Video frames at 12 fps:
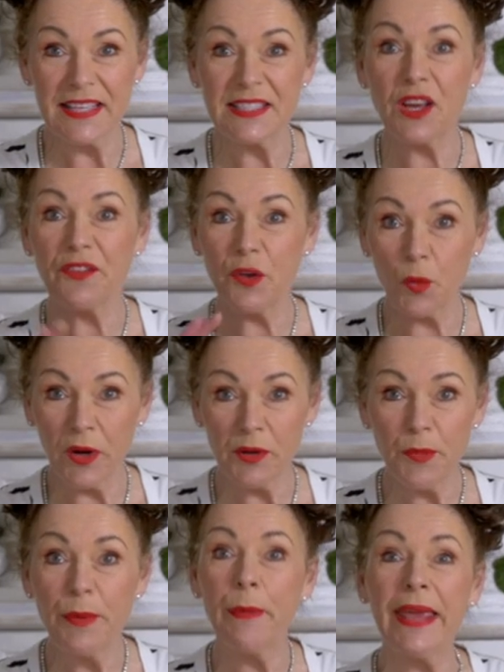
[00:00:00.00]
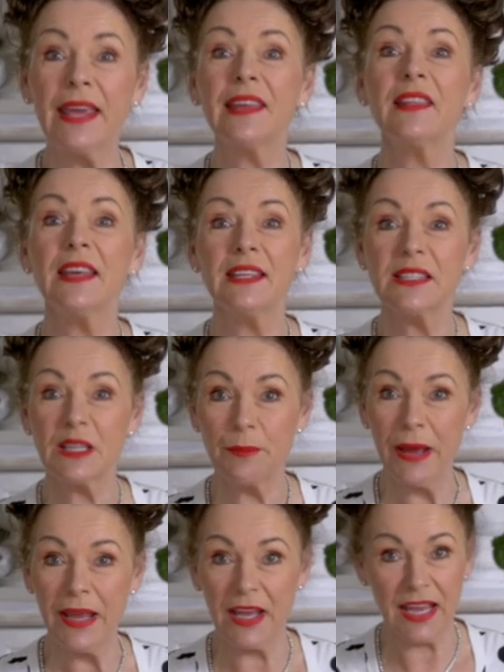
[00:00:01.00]
these, so if you want to be making these to
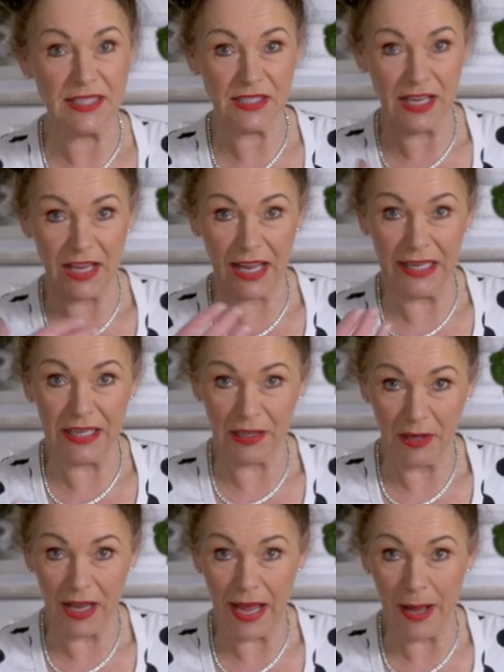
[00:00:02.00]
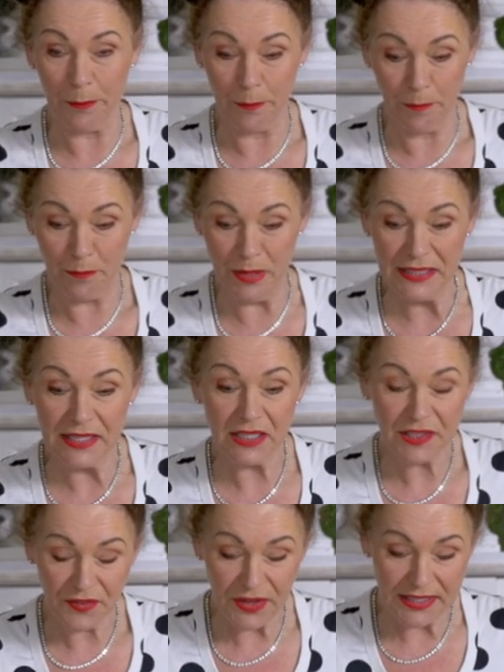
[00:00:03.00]
make as a little um,
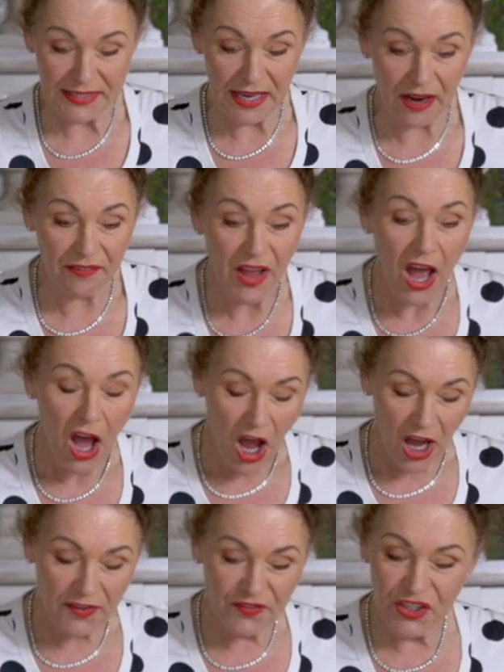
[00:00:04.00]
business for yourself, I've